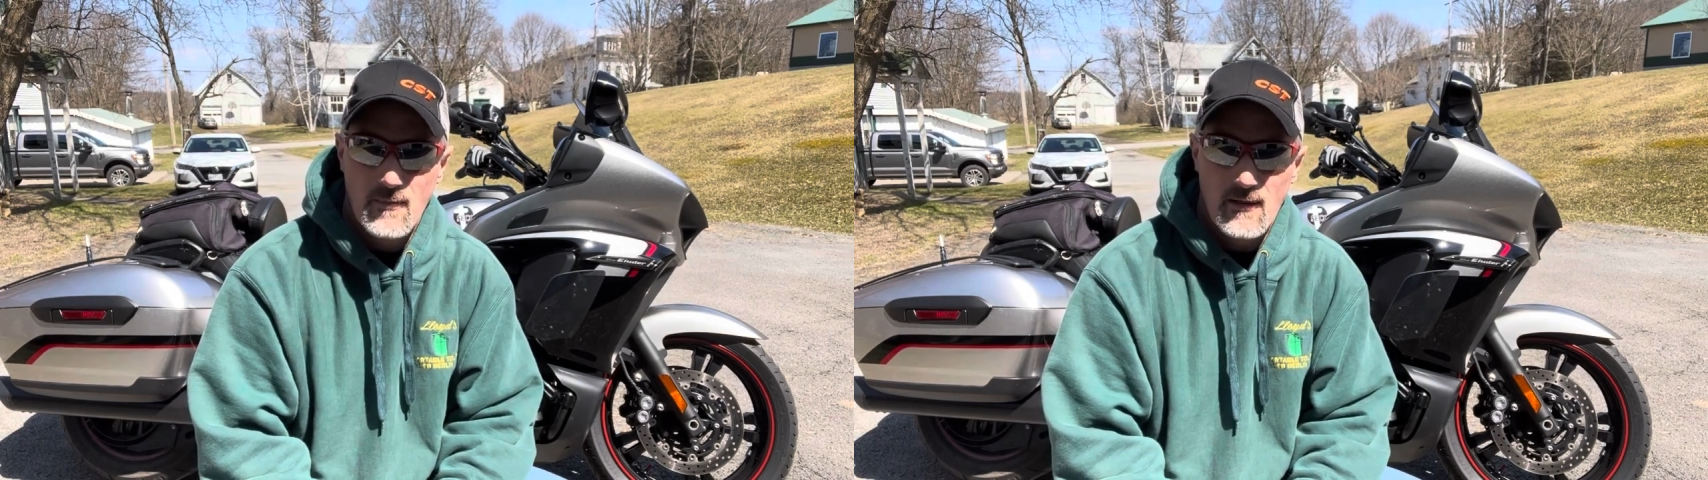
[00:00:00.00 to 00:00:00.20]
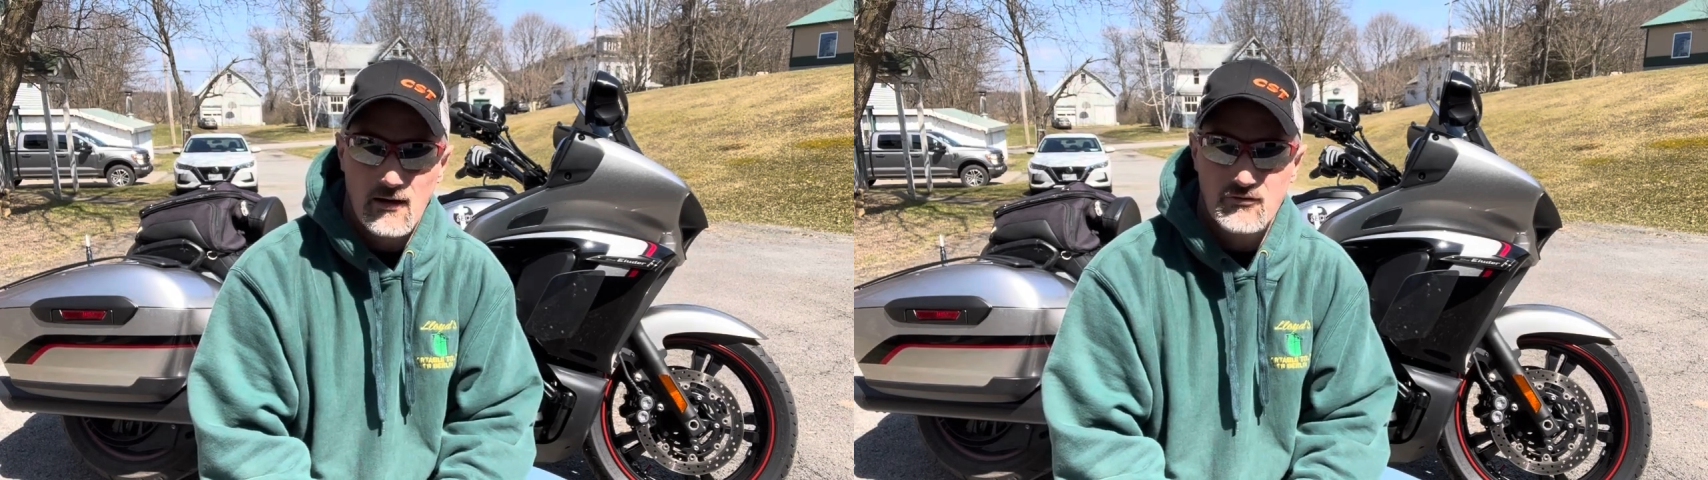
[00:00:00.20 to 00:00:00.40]

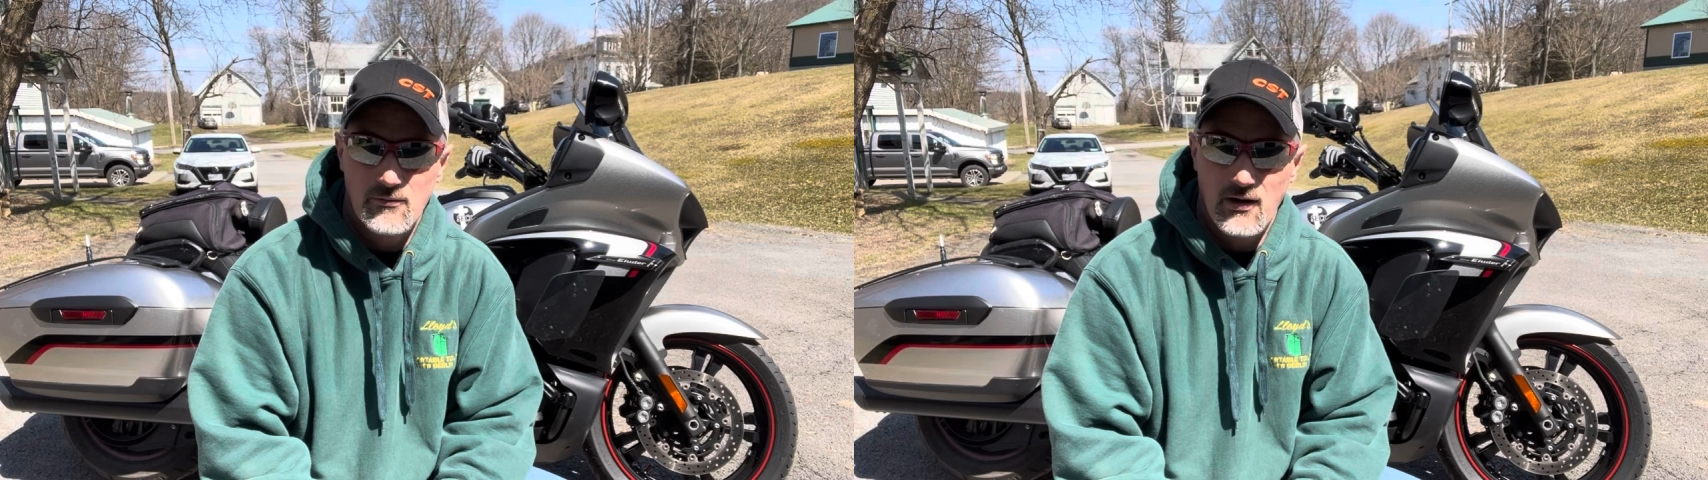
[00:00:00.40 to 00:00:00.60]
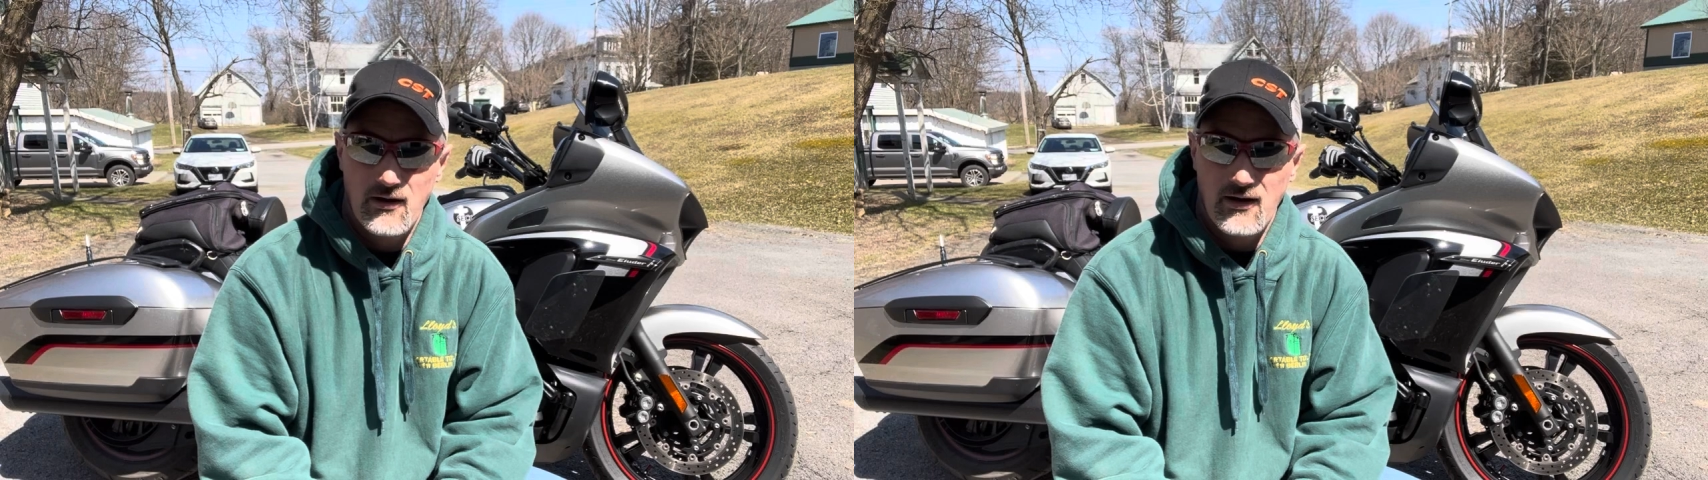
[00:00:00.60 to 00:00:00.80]
after
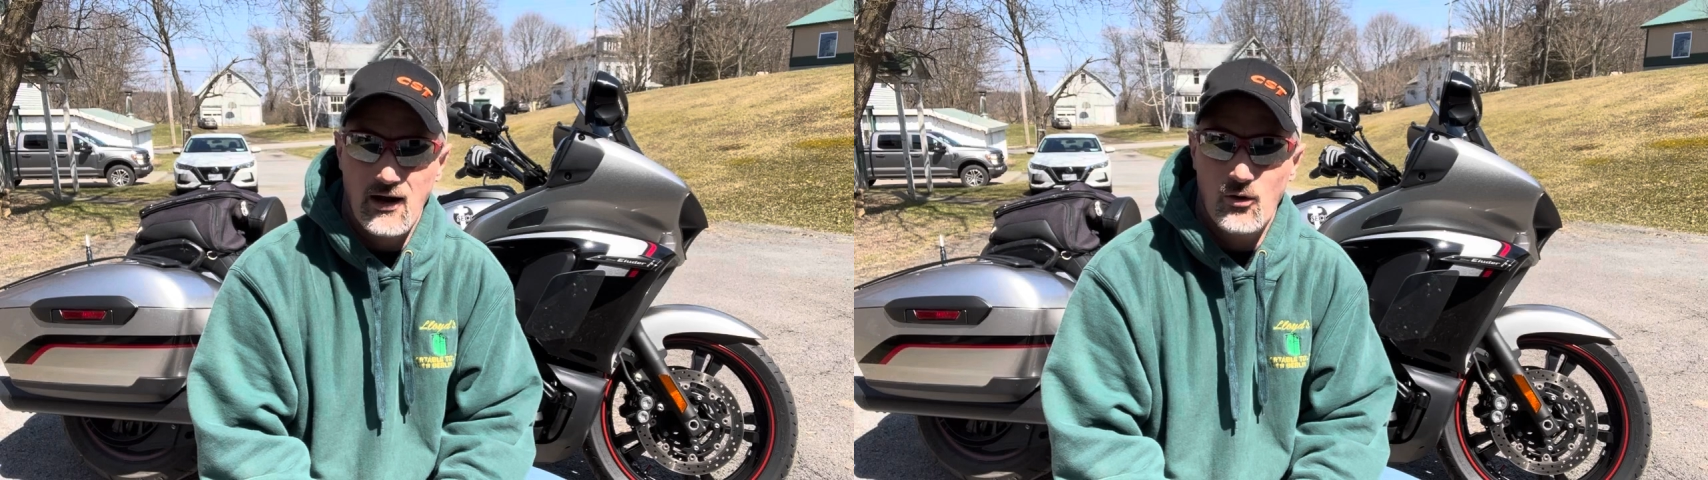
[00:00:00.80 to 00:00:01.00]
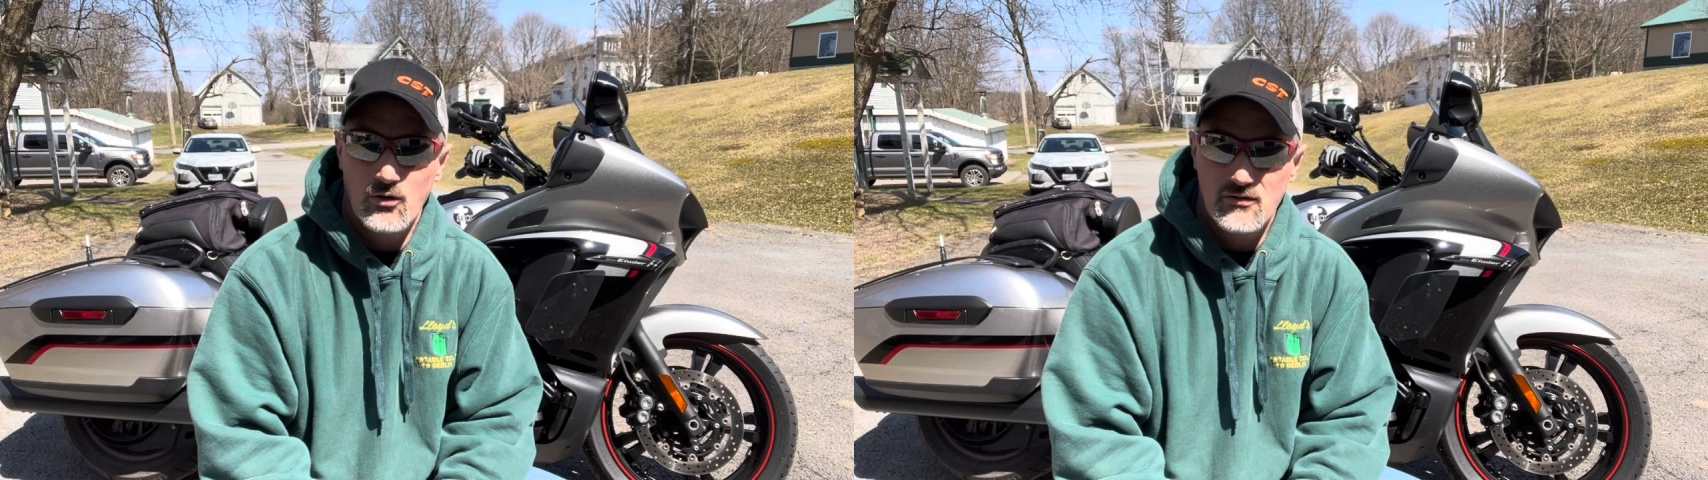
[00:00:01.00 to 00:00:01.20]
about an
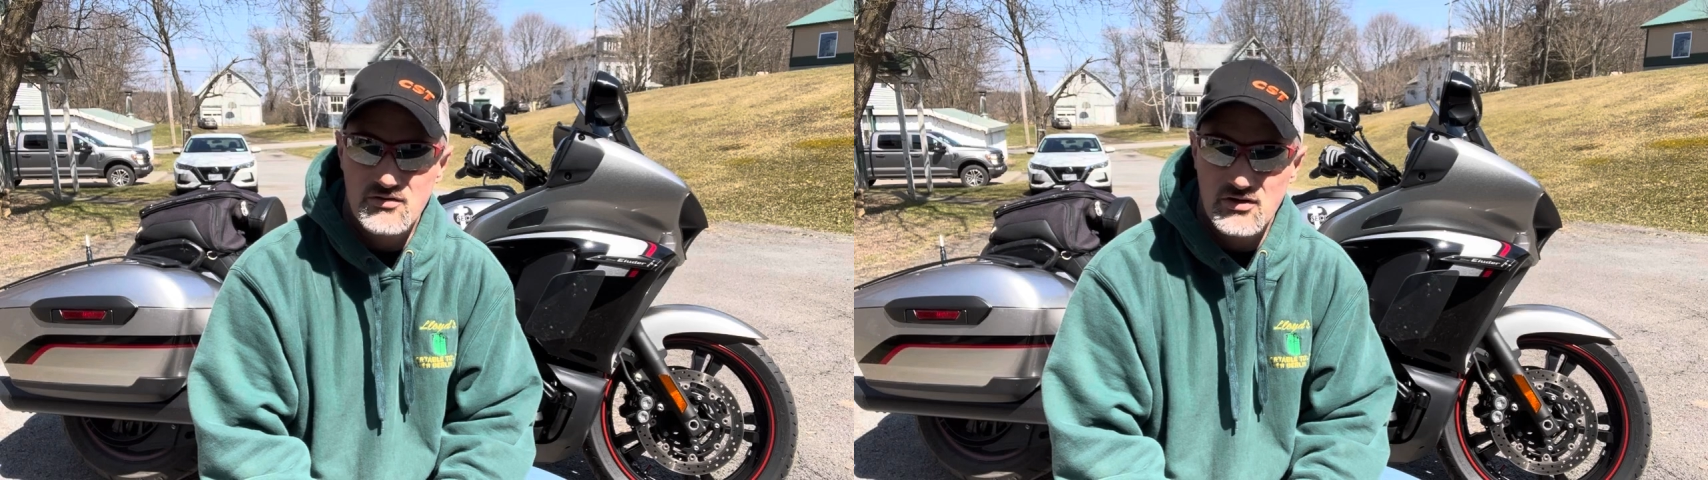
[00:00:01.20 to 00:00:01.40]
hour of